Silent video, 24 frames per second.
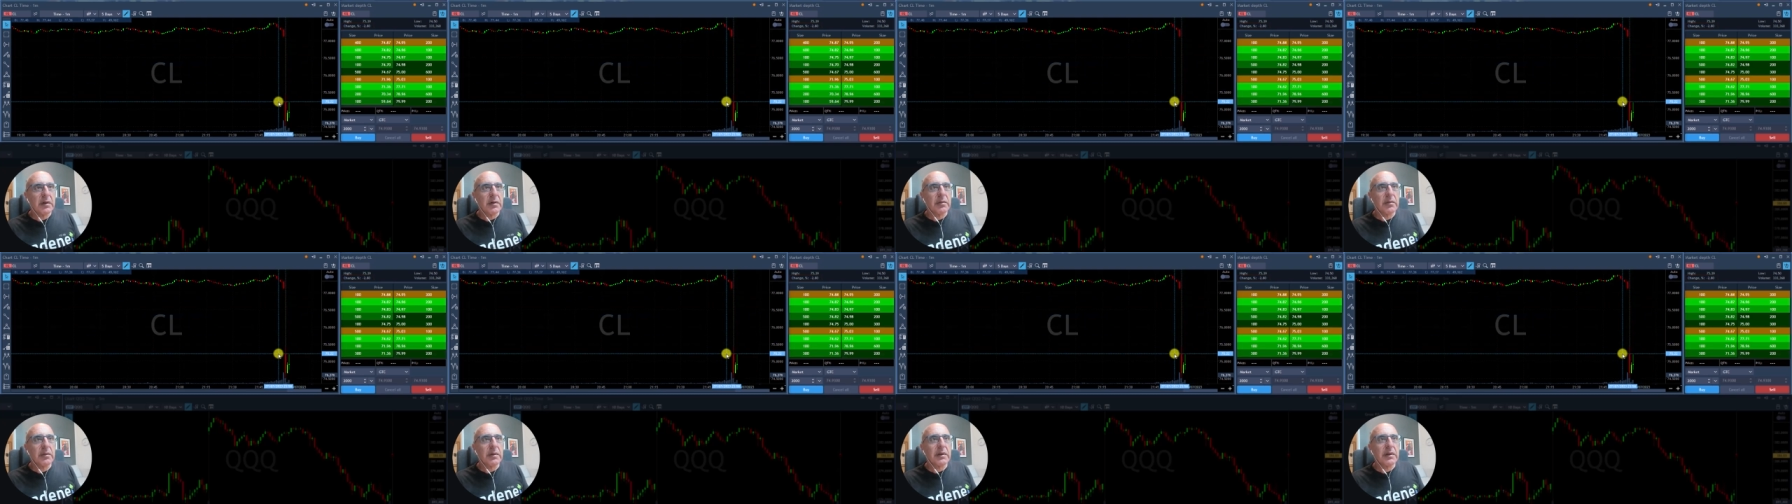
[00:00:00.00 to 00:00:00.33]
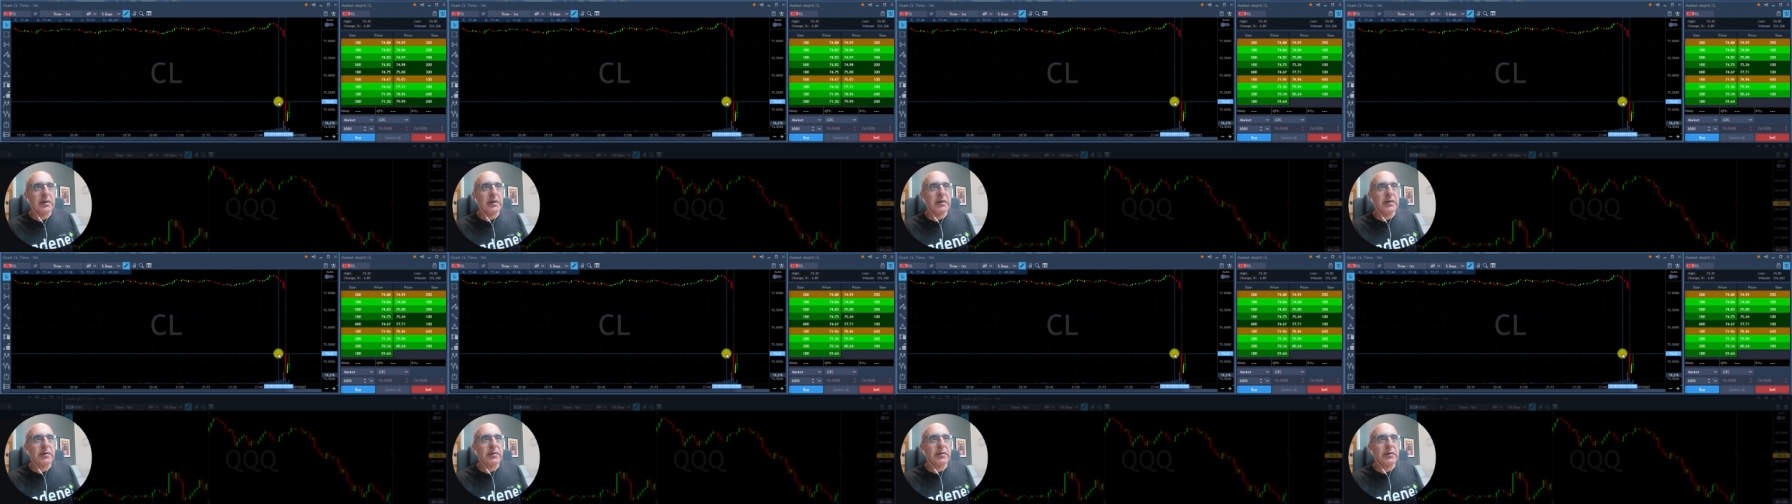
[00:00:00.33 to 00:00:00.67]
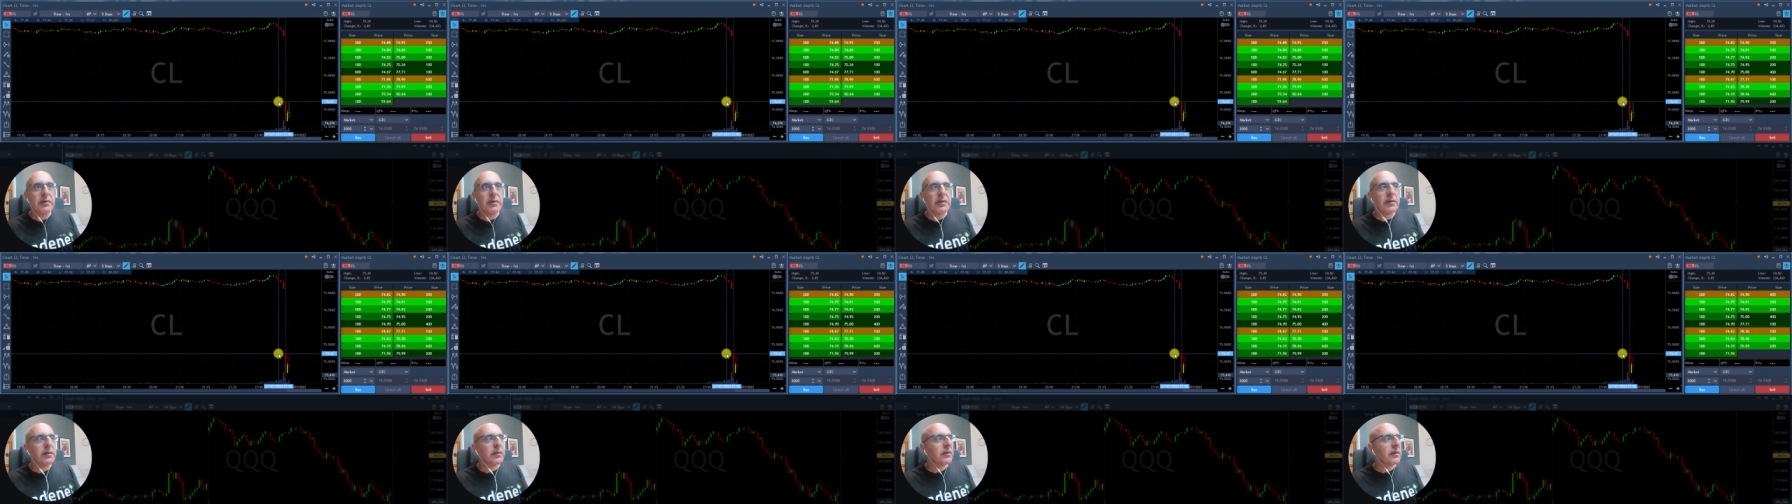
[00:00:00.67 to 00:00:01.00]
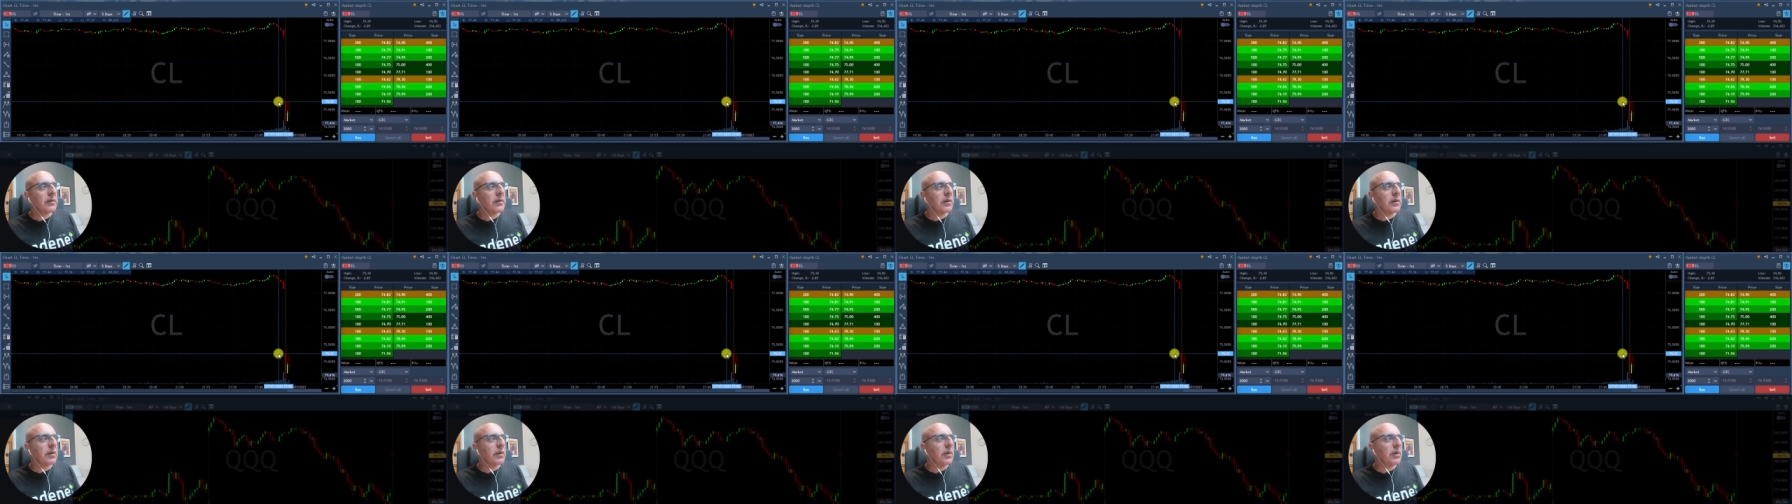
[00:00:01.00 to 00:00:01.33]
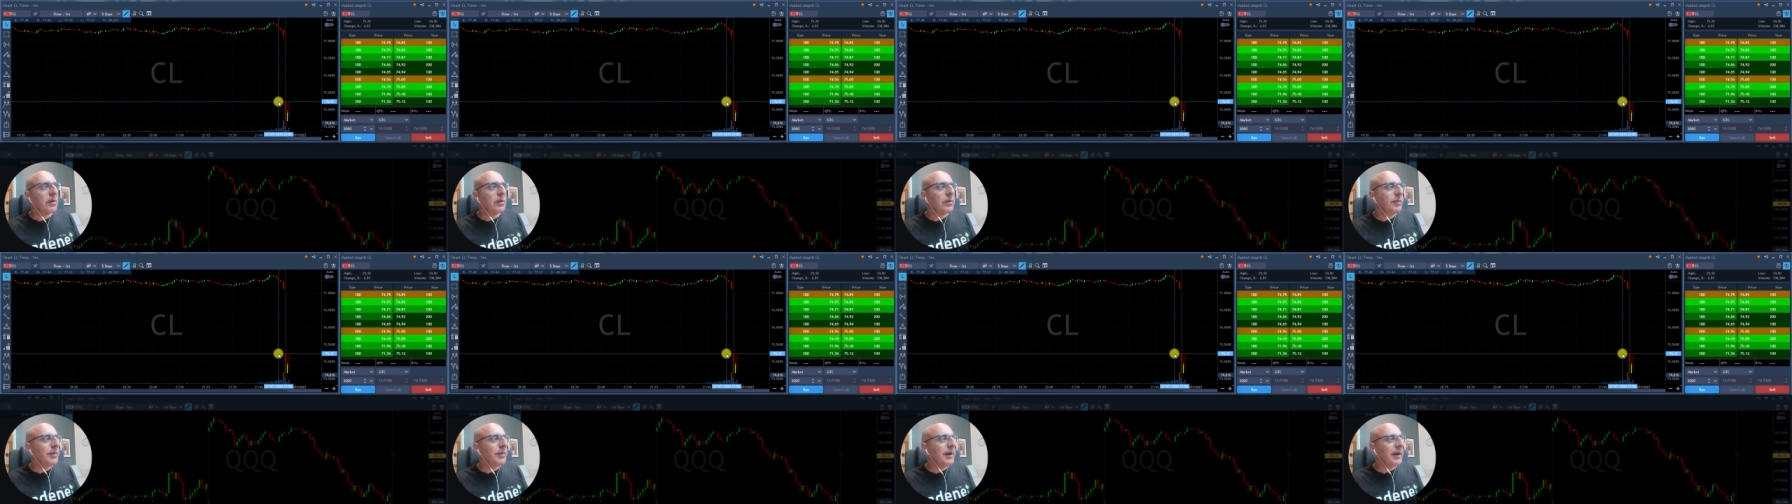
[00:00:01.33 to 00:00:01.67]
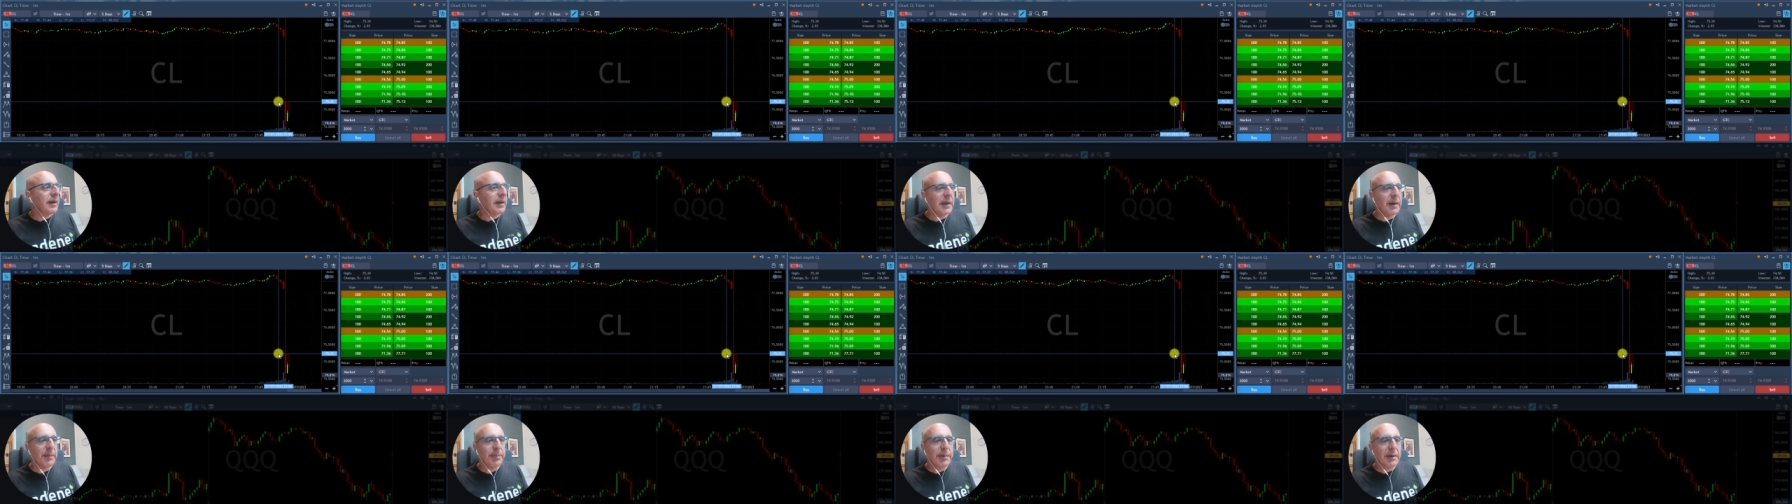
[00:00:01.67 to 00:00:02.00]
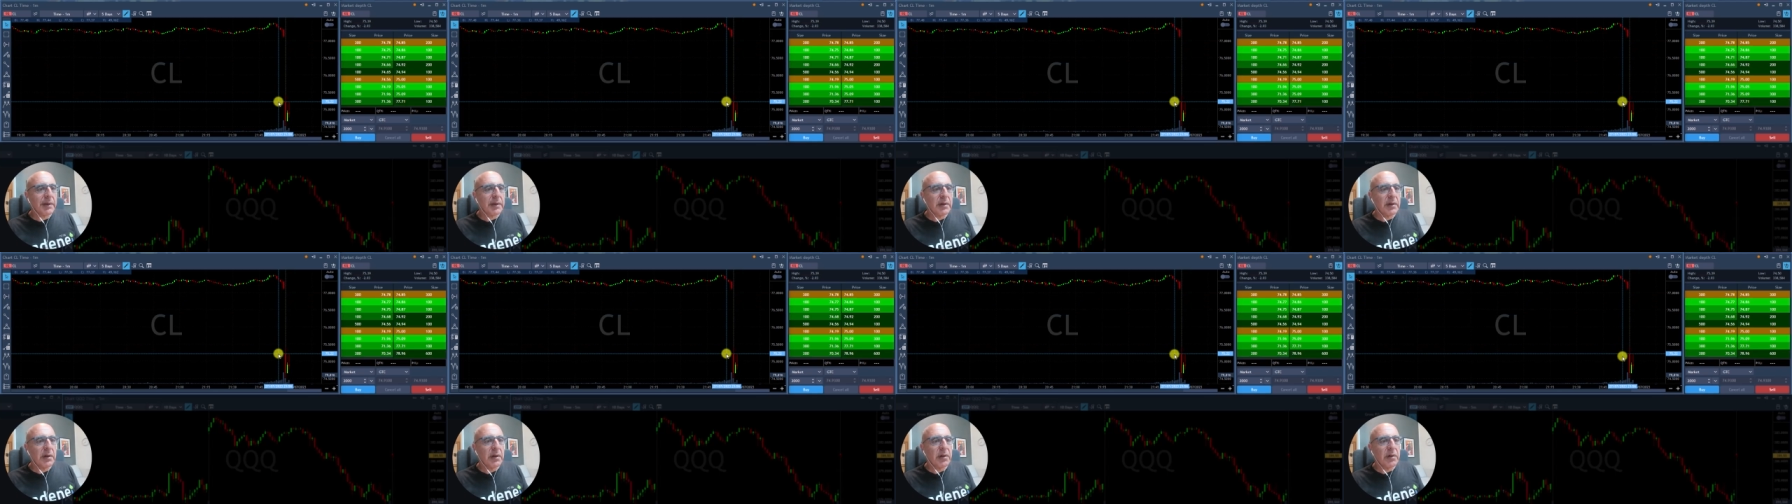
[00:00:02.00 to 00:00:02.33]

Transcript: Well, this just could be a okay. gap and go.